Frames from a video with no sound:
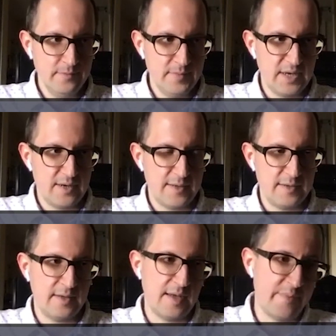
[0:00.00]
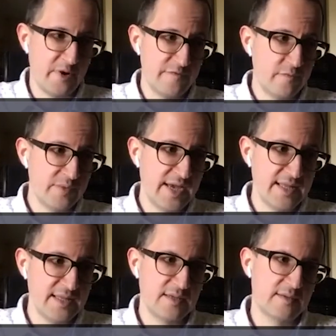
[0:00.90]
Apart from that,
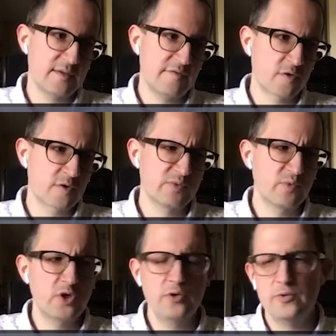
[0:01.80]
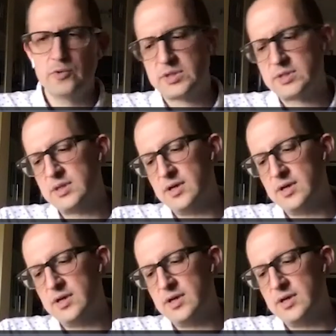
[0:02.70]
of course, we use